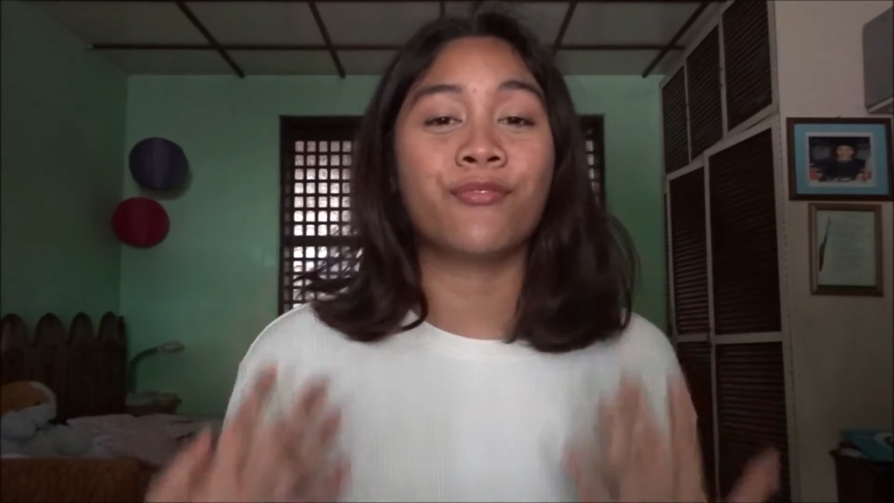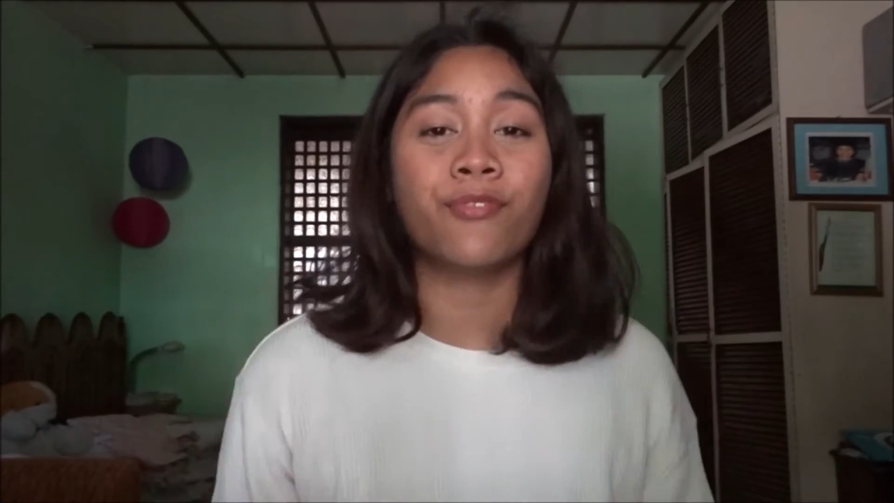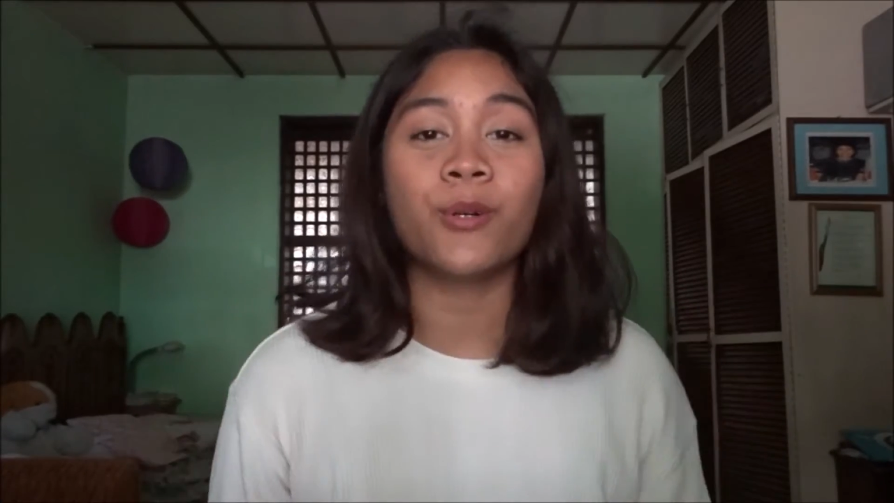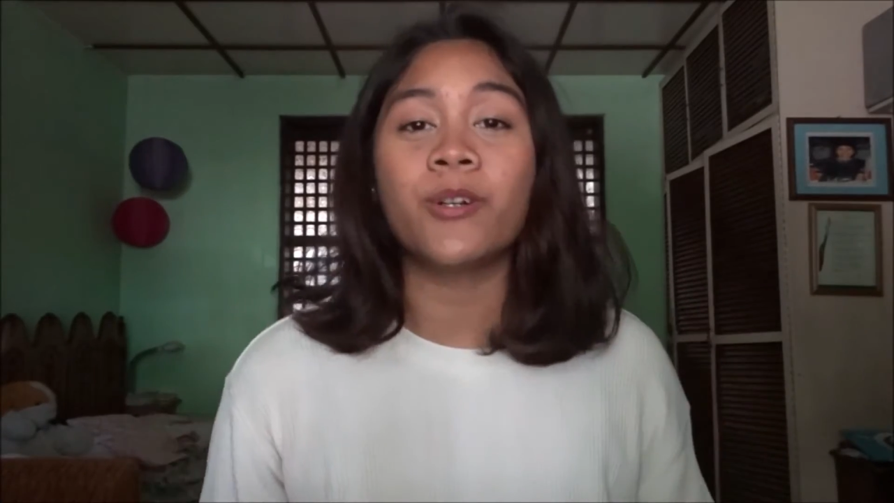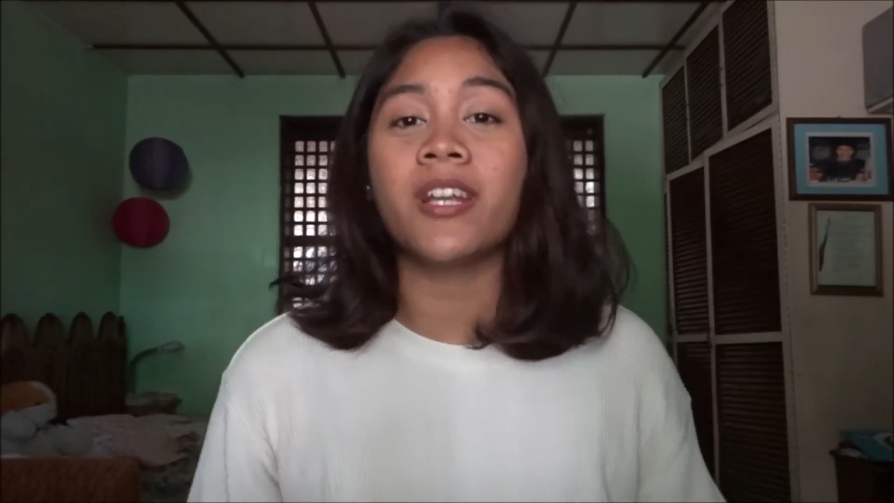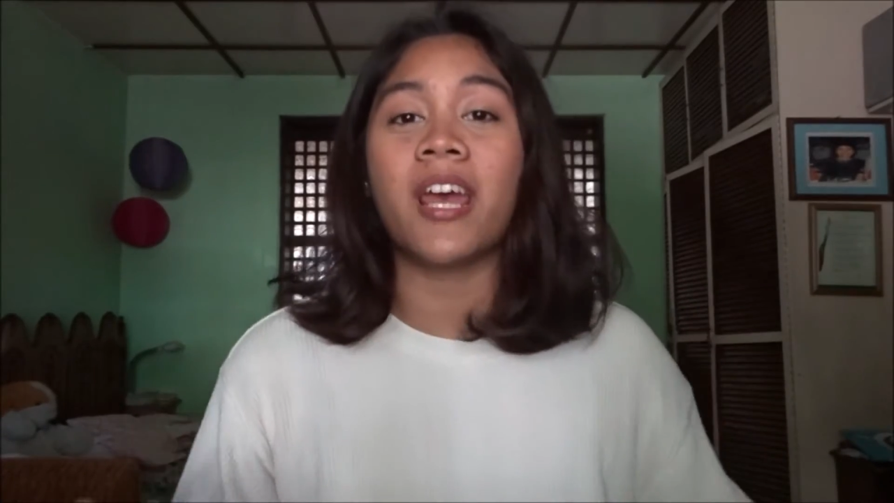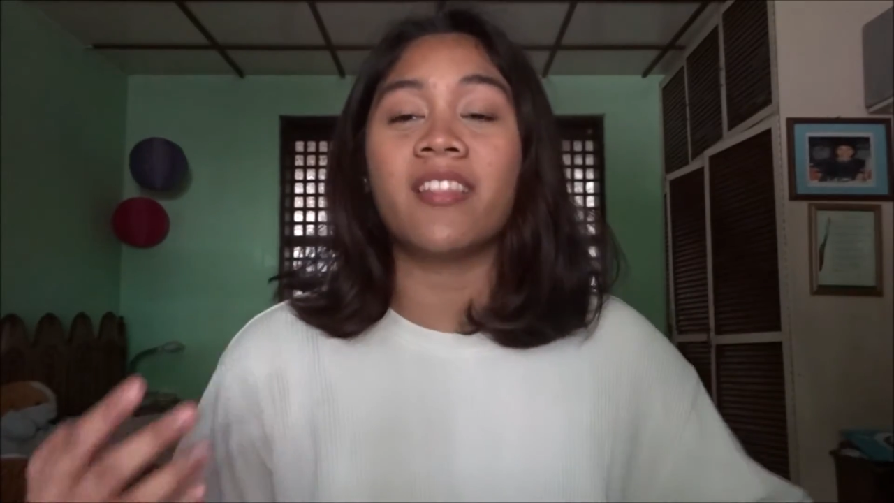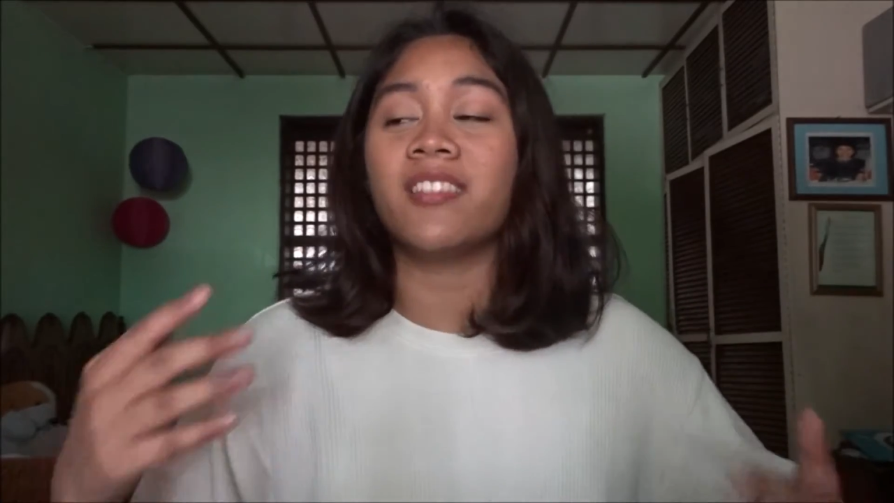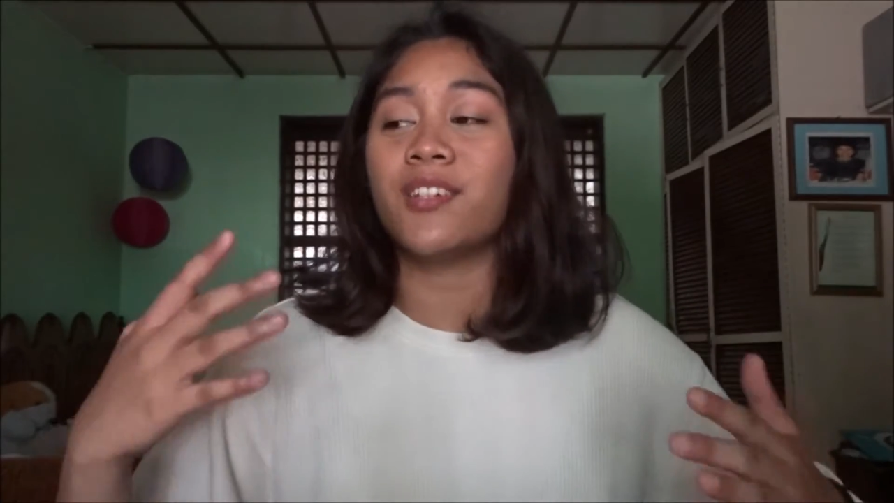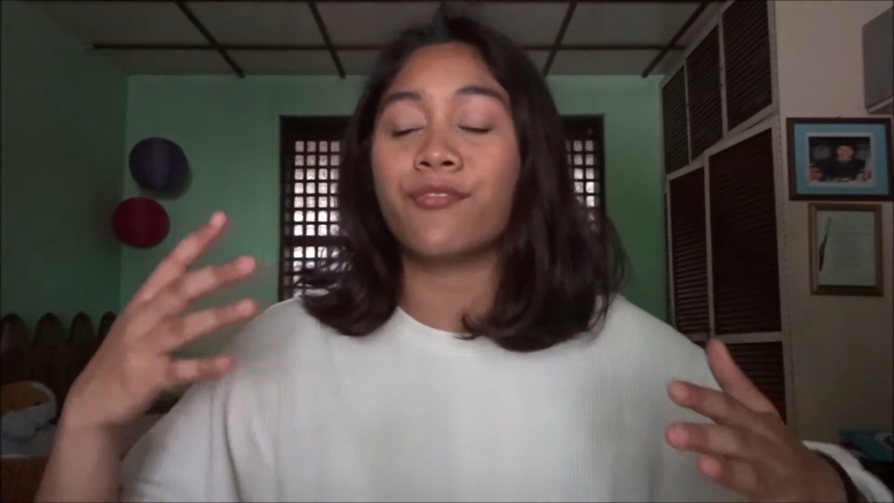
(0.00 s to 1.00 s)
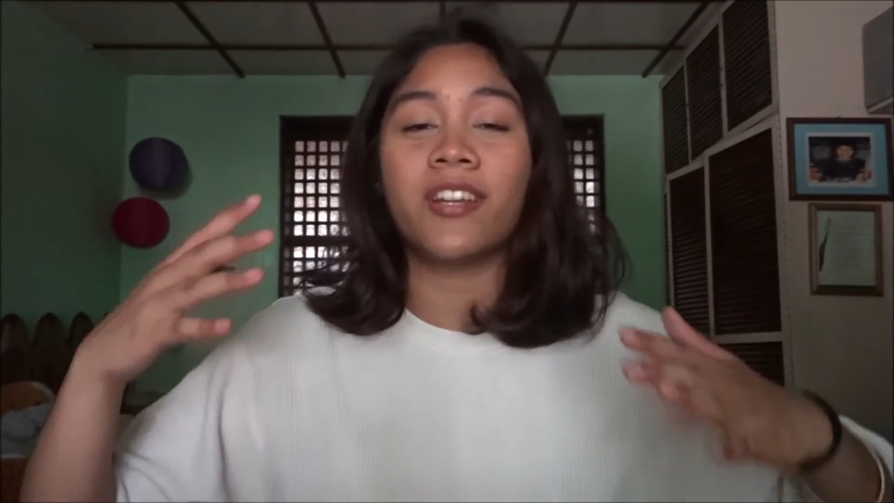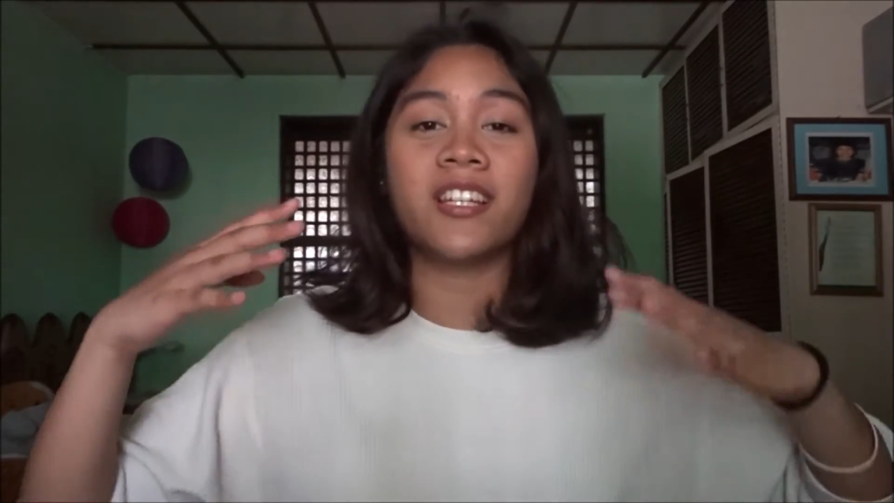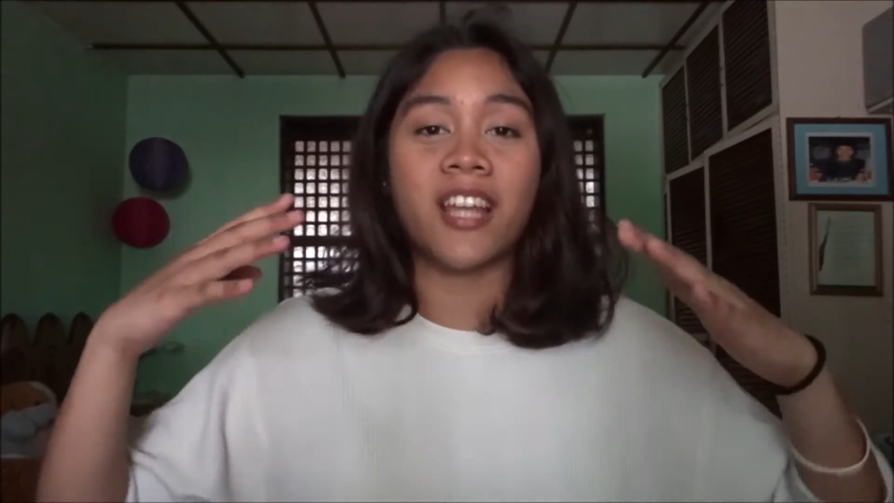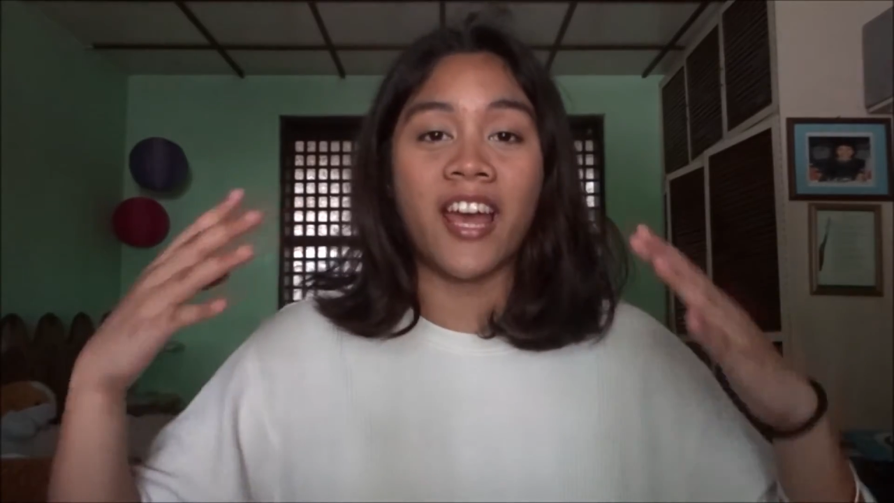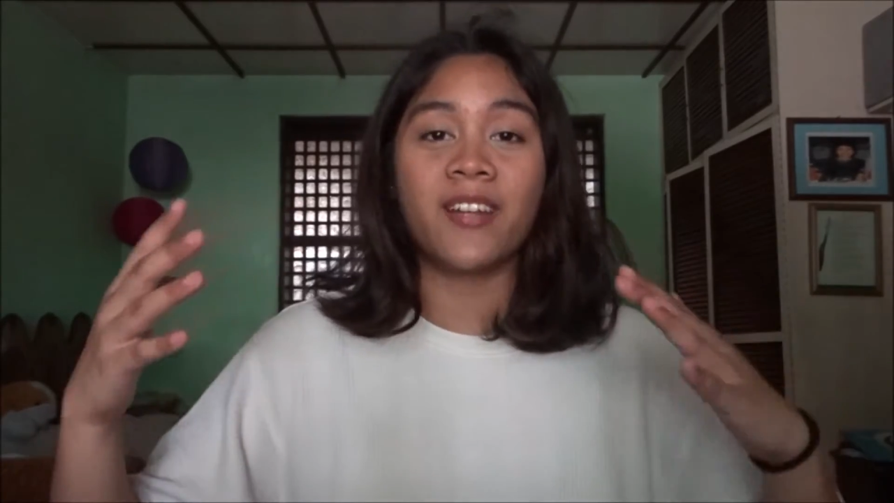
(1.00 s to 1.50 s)
food and
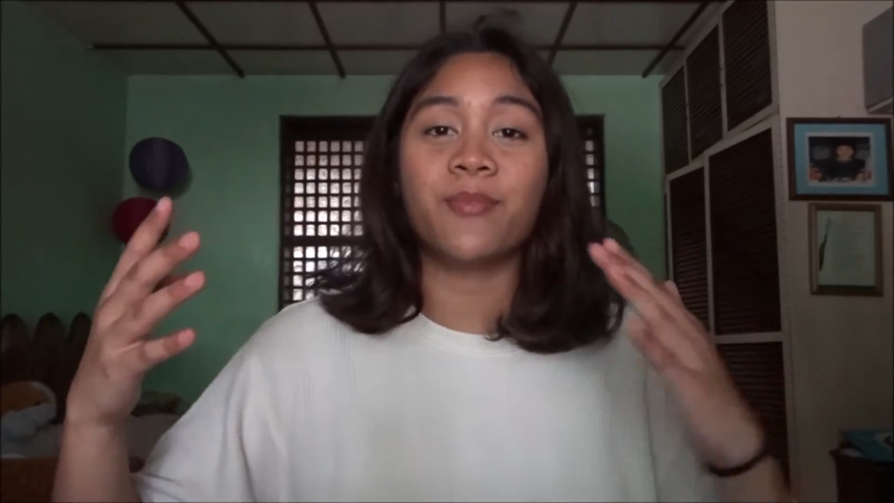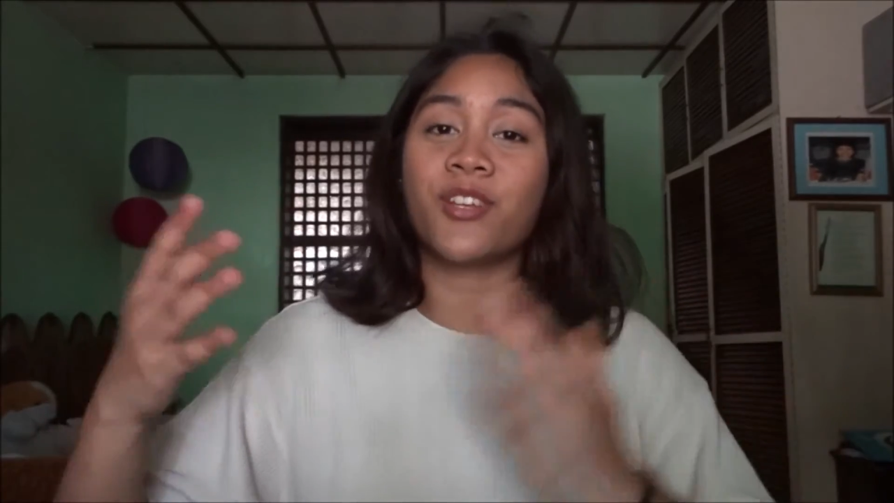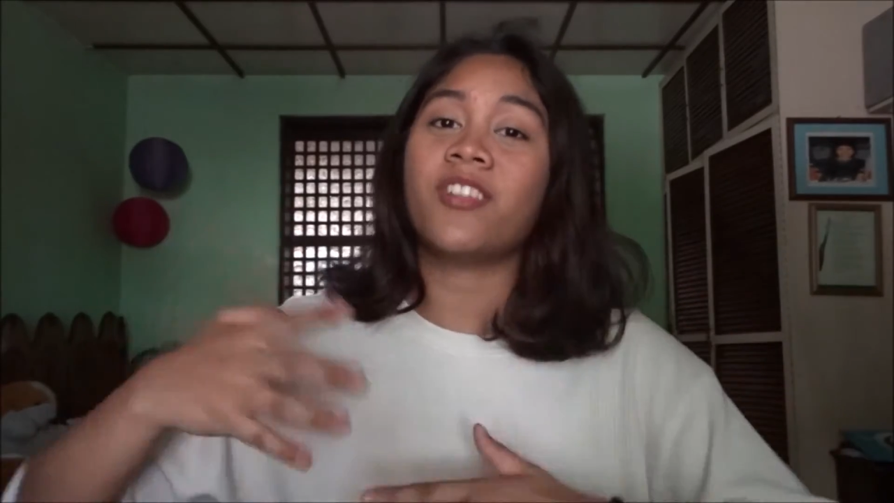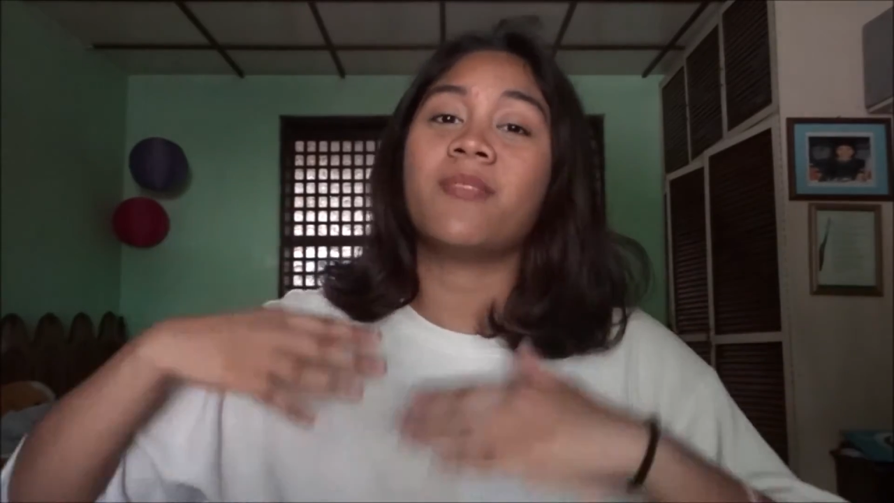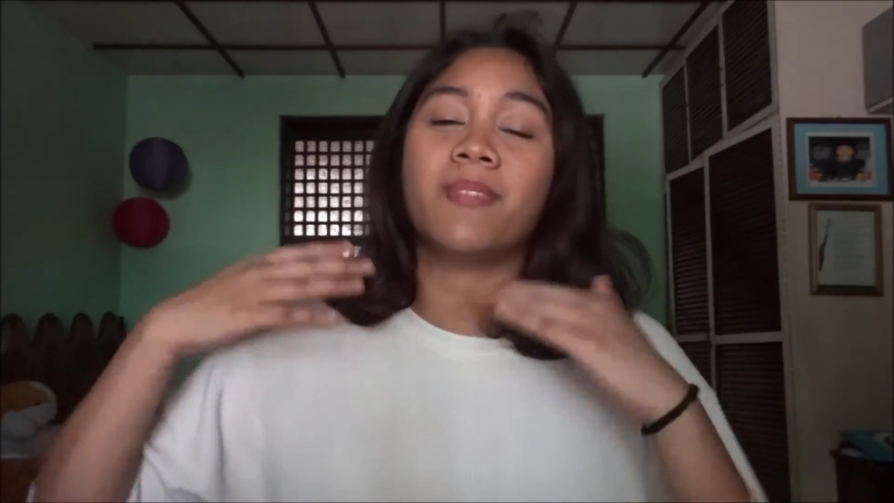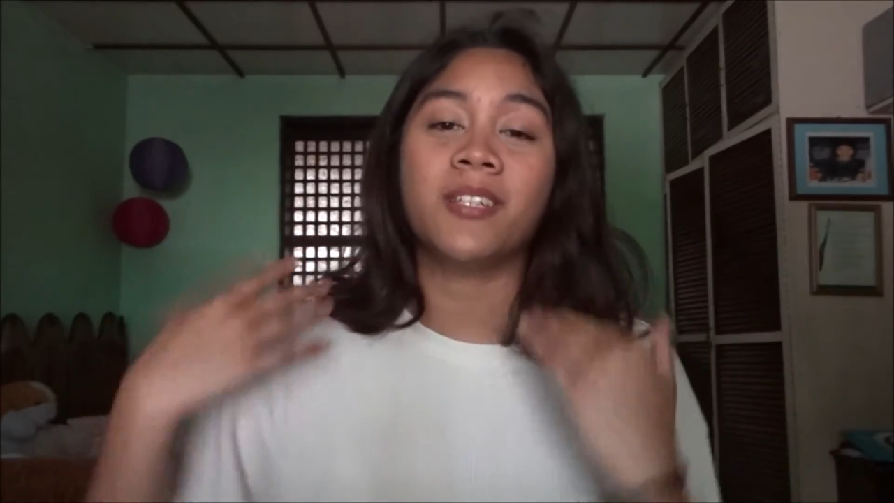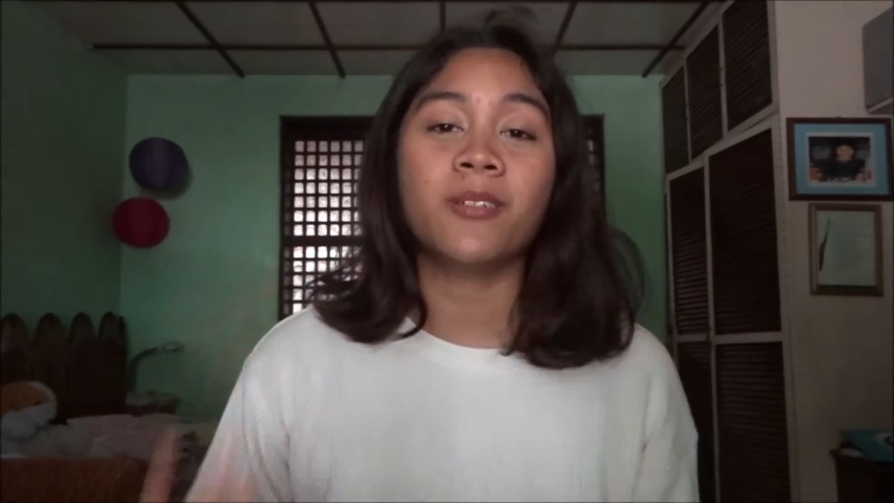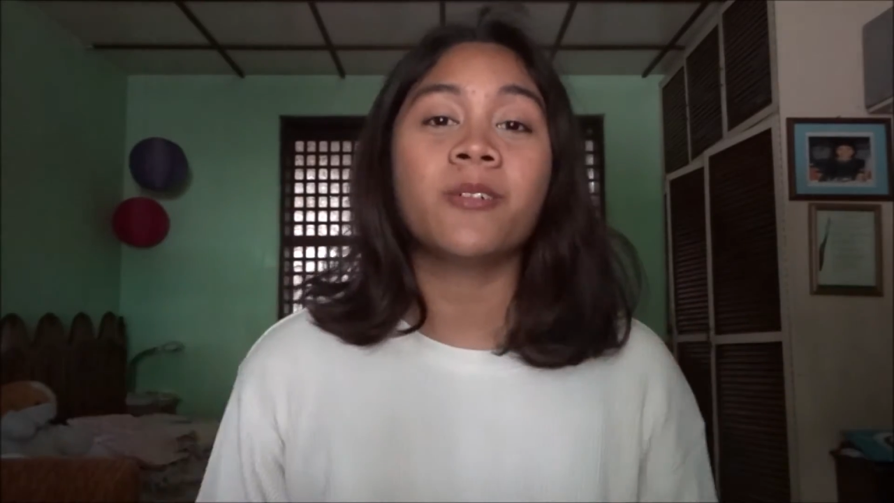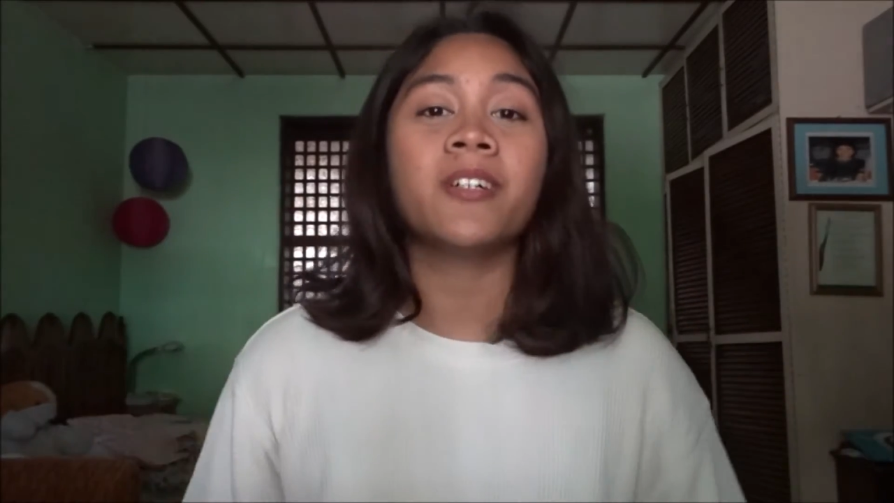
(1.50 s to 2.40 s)
different items on the menu.